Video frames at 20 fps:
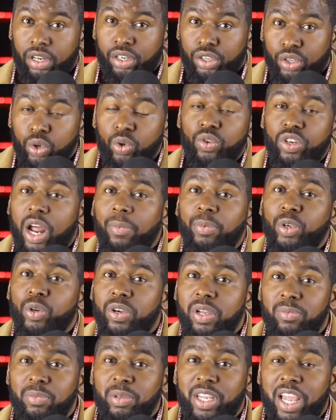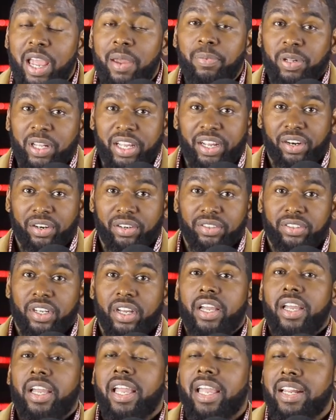to WNBA players,
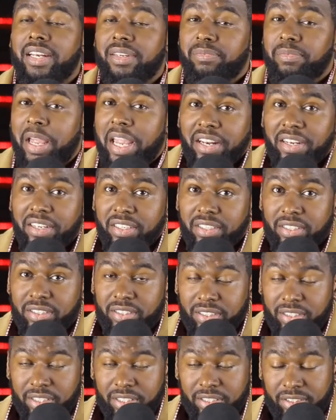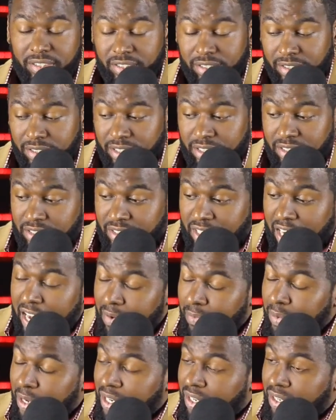and made the
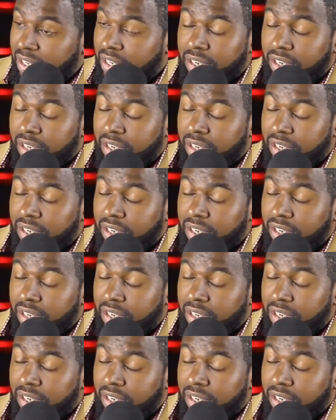statement,